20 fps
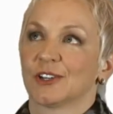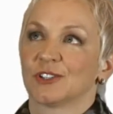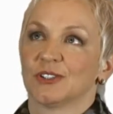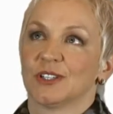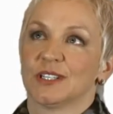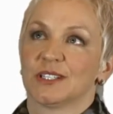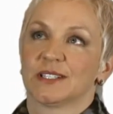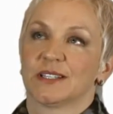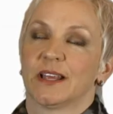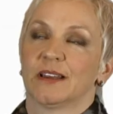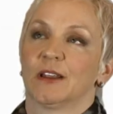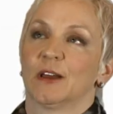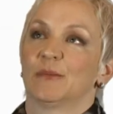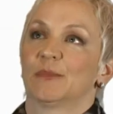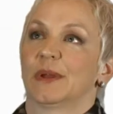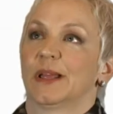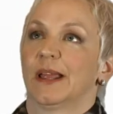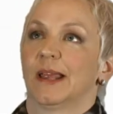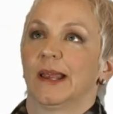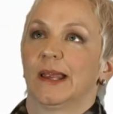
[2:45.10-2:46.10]
actually set up
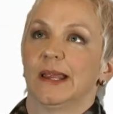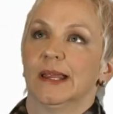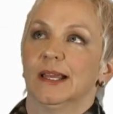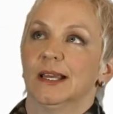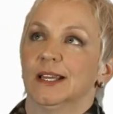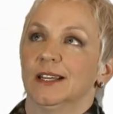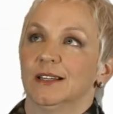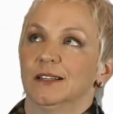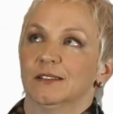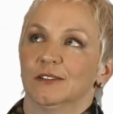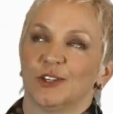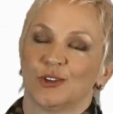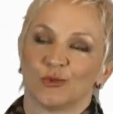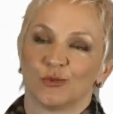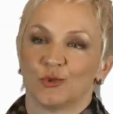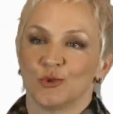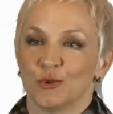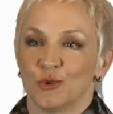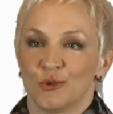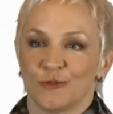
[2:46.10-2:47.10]
a
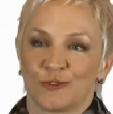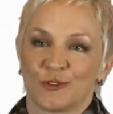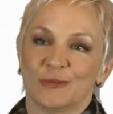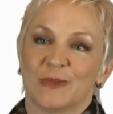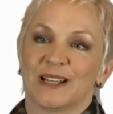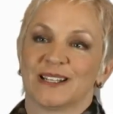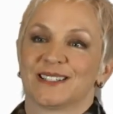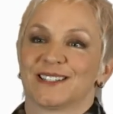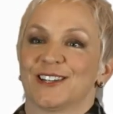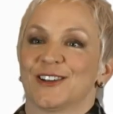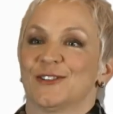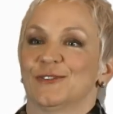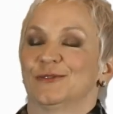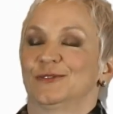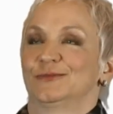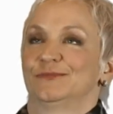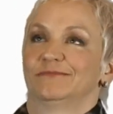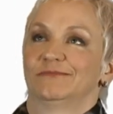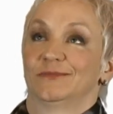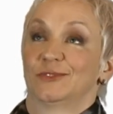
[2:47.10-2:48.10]
little rule for myself
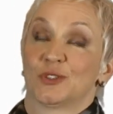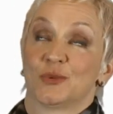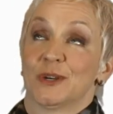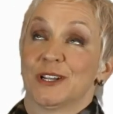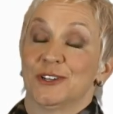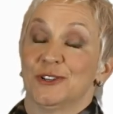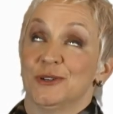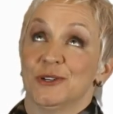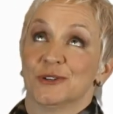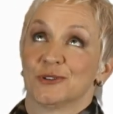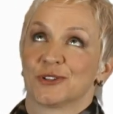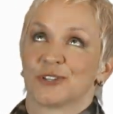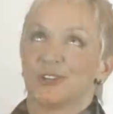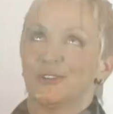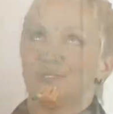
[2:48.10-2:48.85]
22 years